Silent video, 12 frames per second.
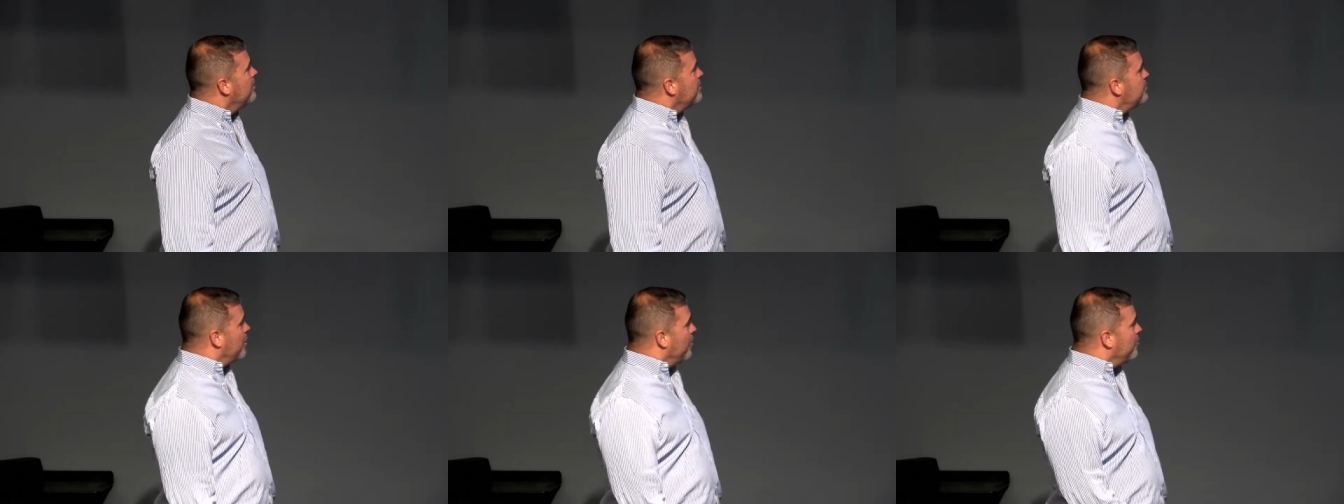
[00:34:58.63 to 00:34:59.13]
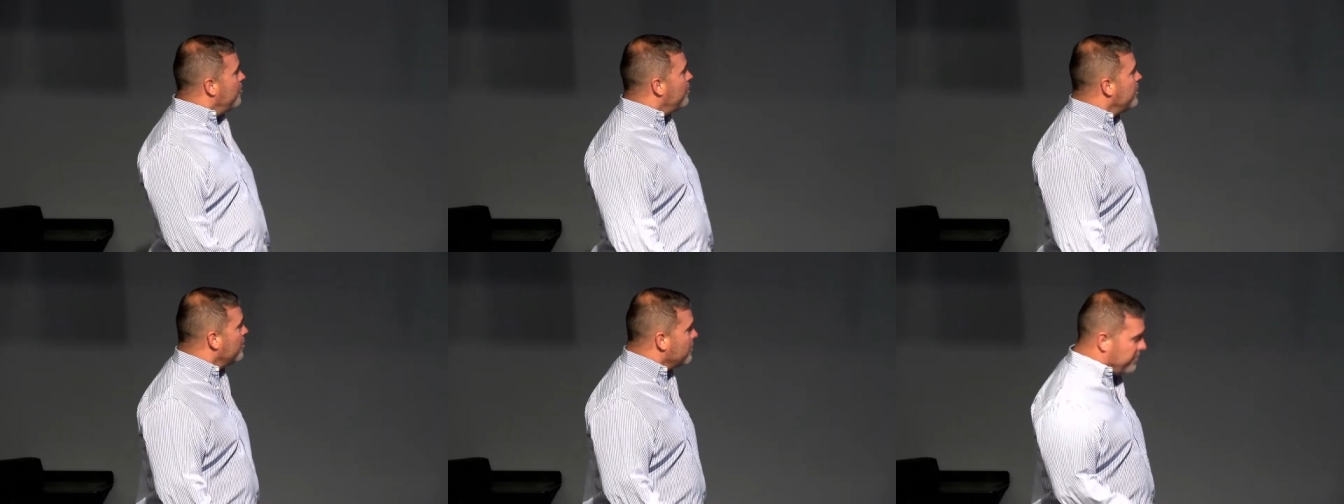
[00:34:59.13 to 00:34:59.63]
So we
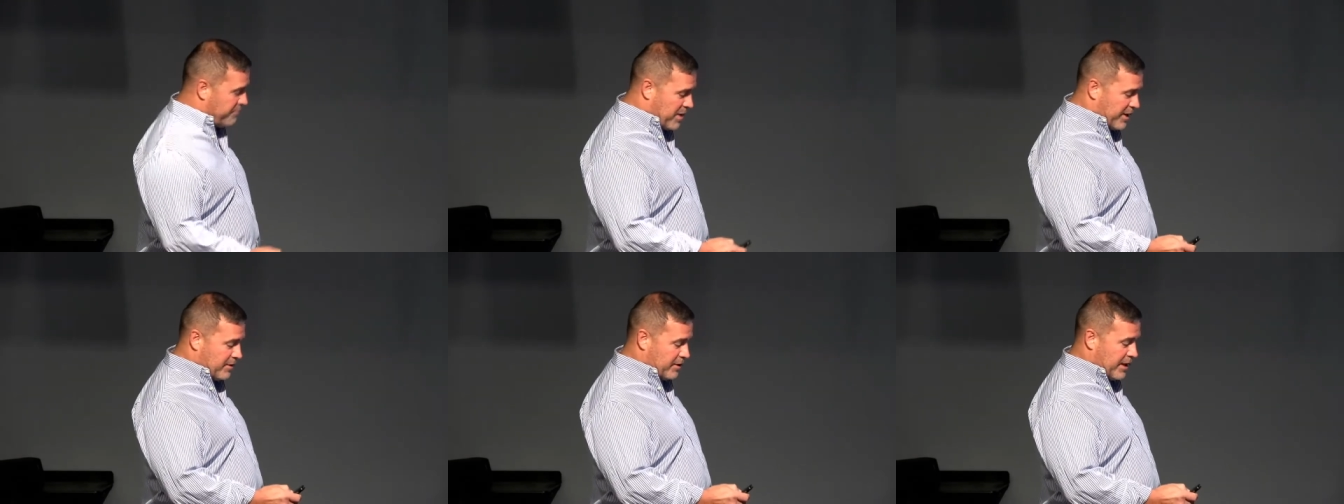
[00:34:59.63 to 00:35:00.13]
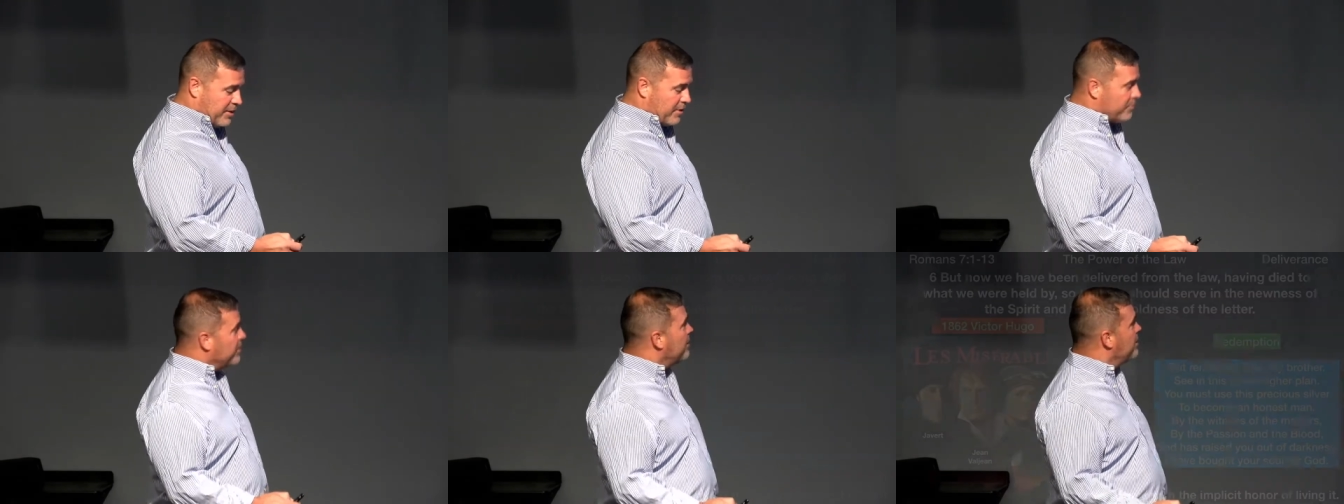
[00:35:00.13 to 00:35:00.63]
don't live by the letter,
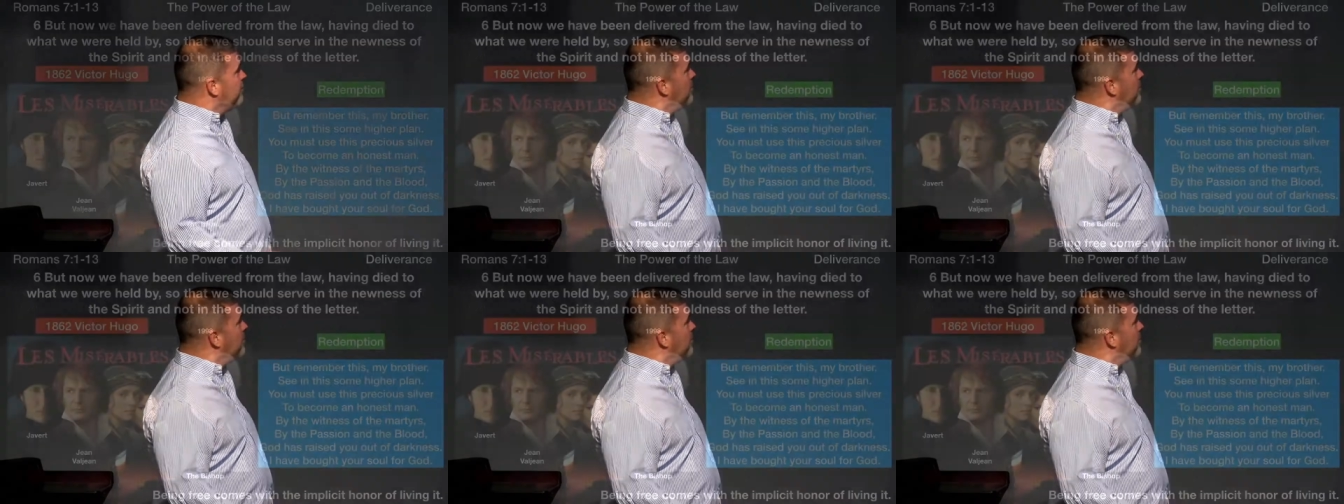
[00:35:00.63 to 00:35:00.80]
we live